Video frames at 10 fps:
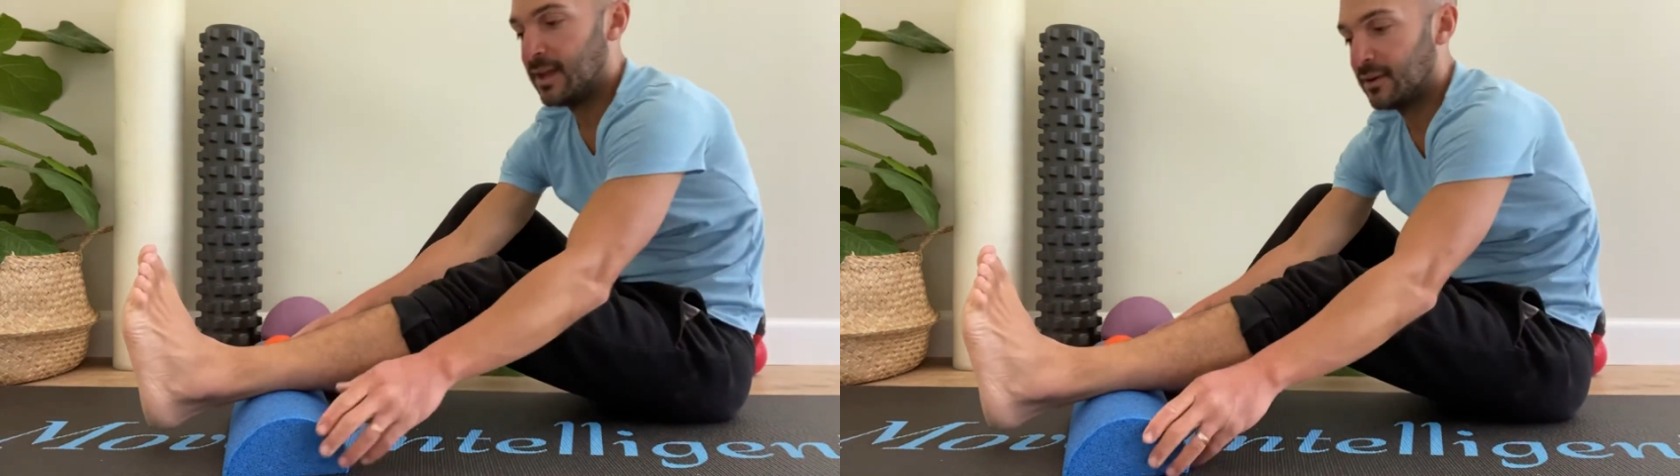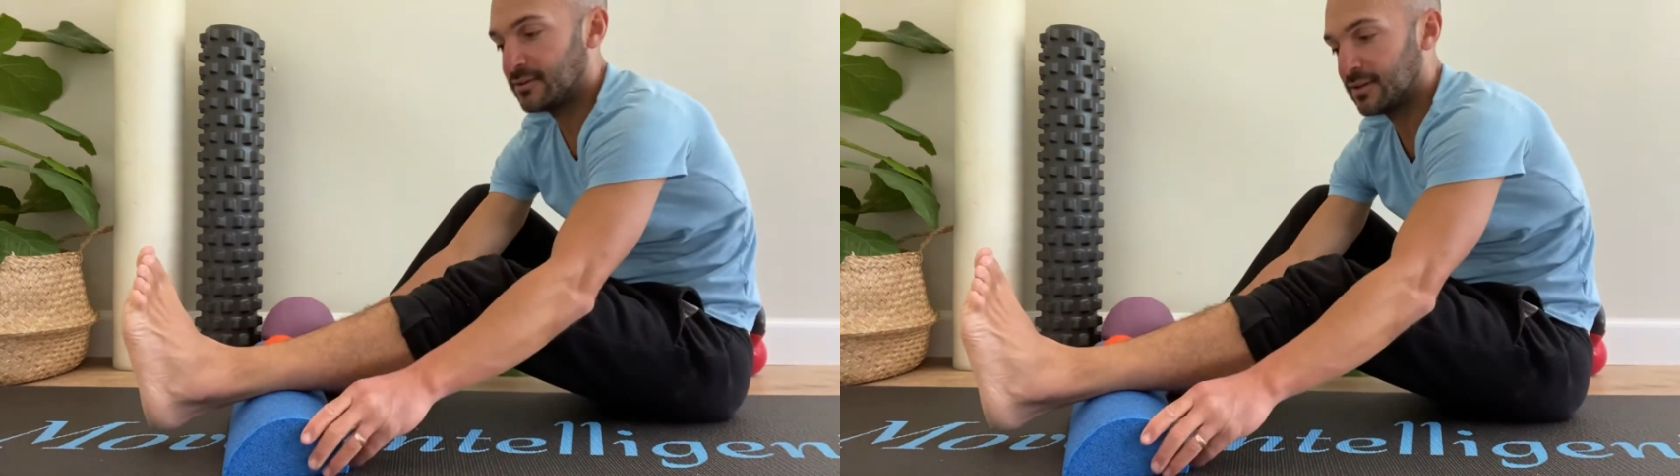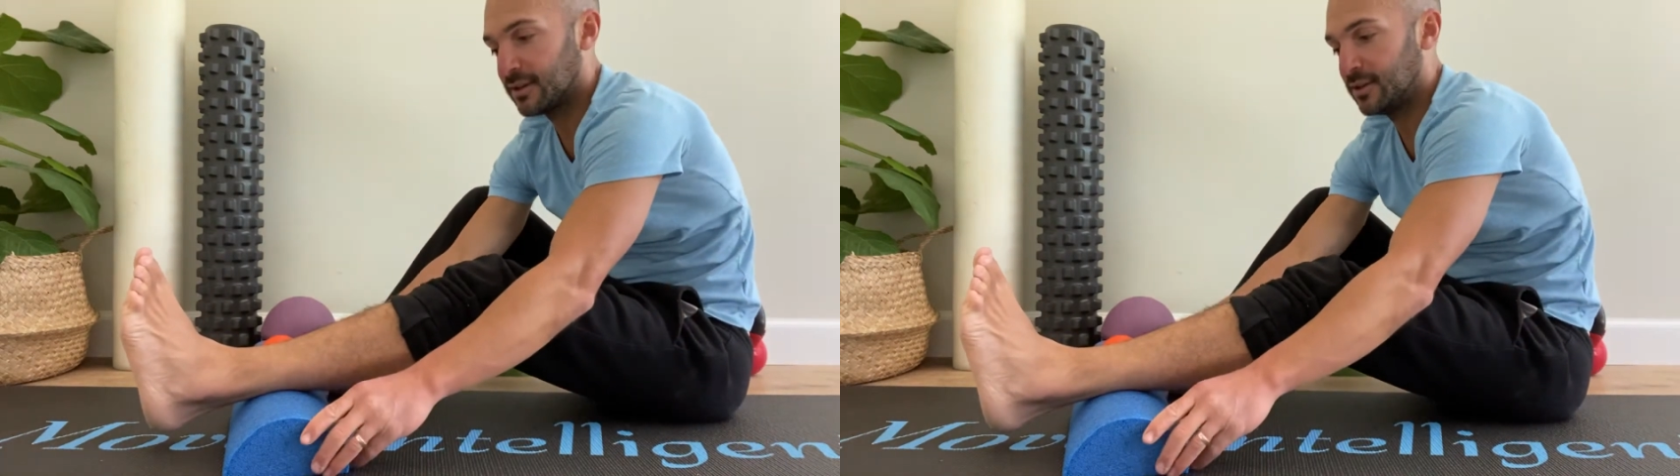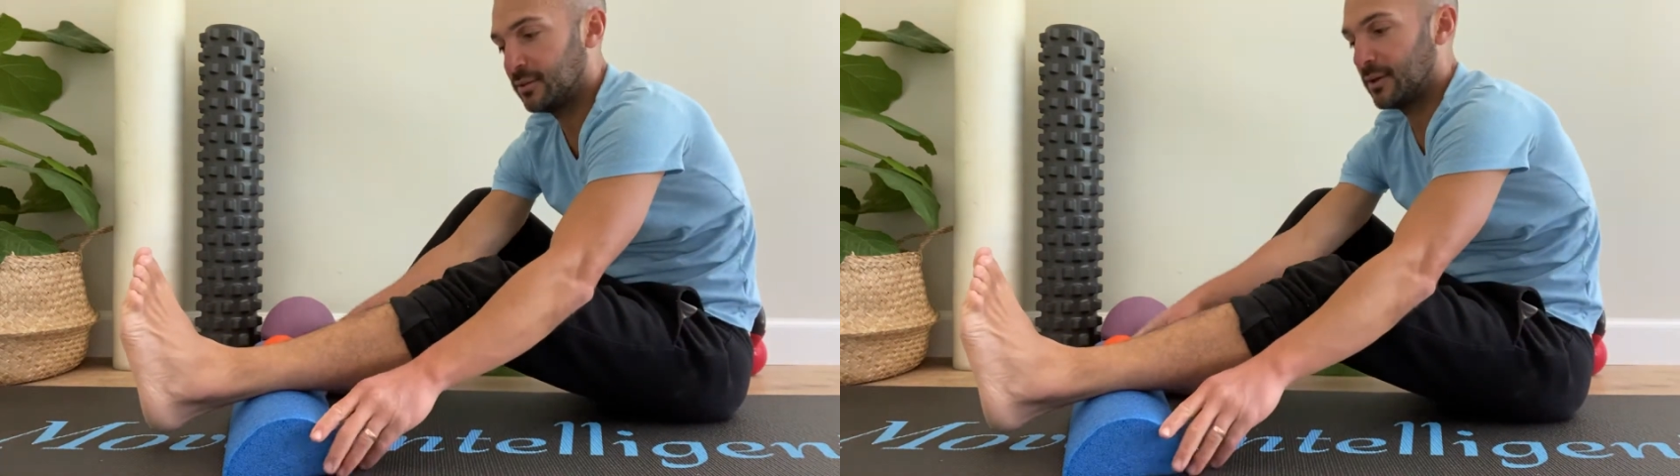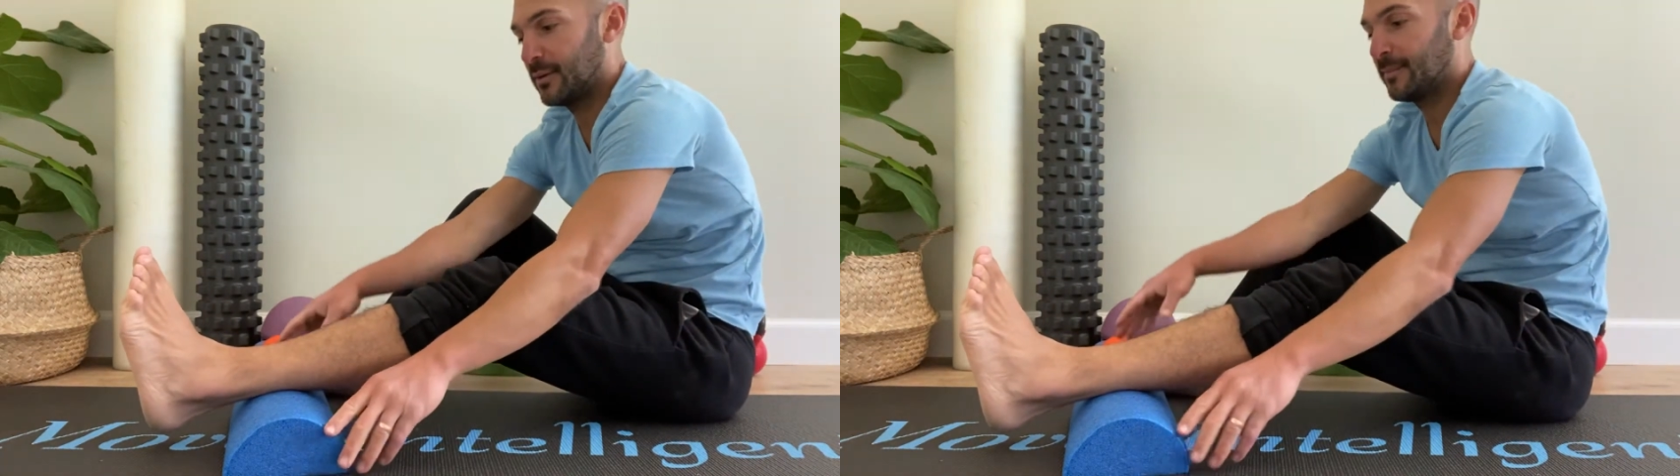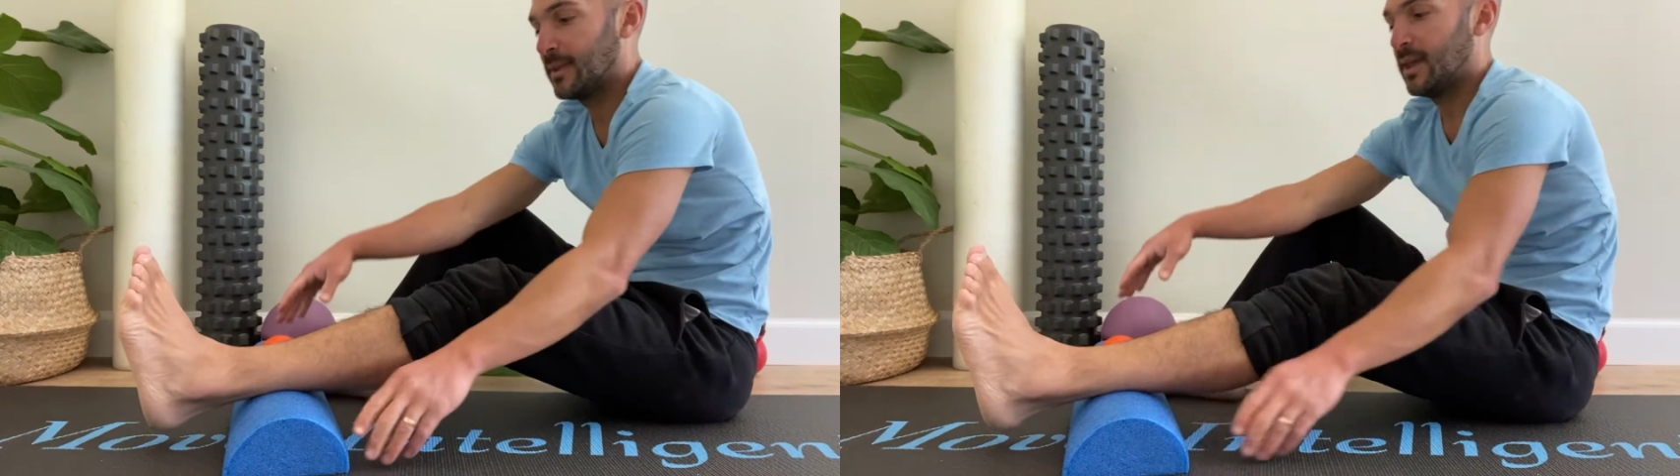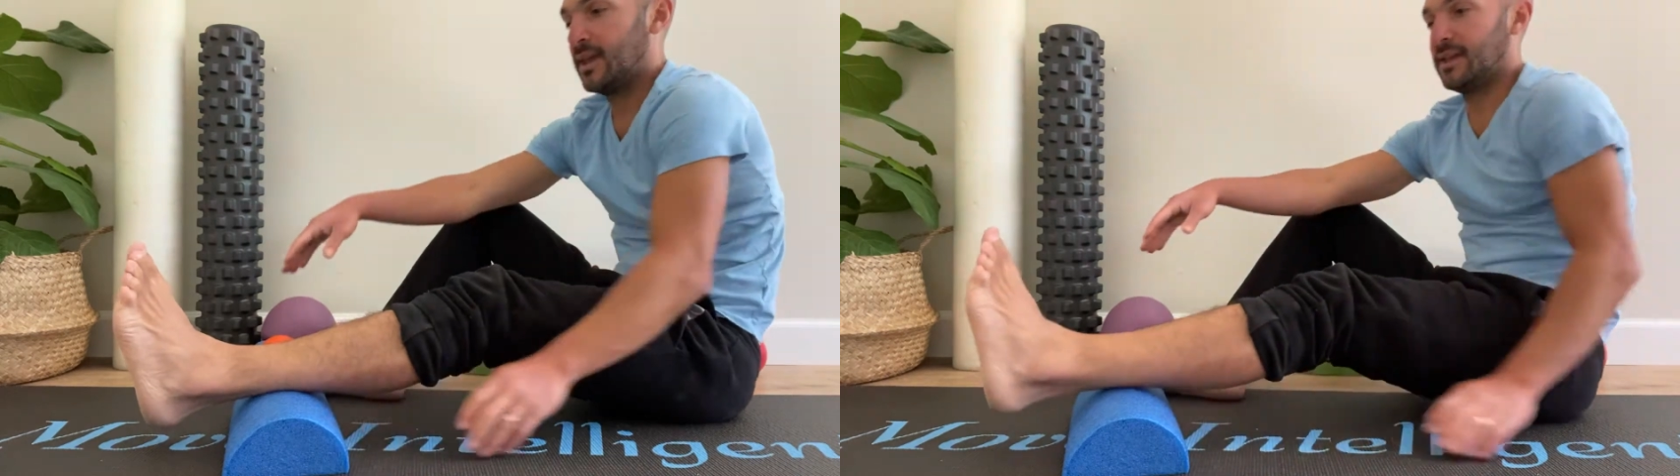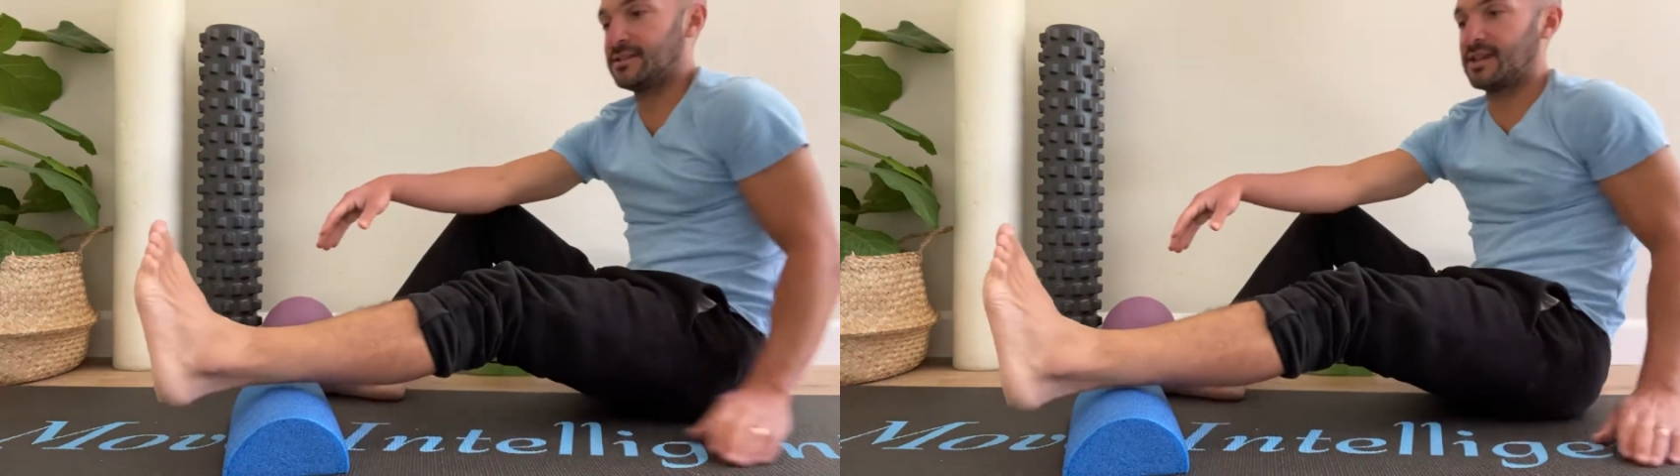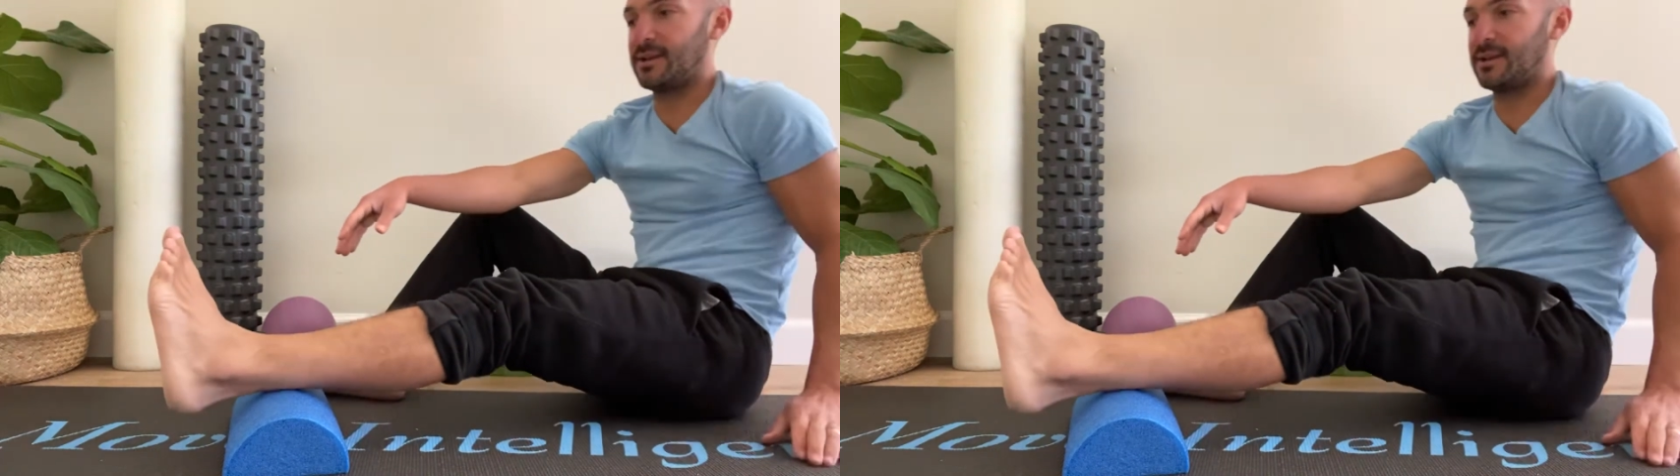Here's the cue though, it is gonna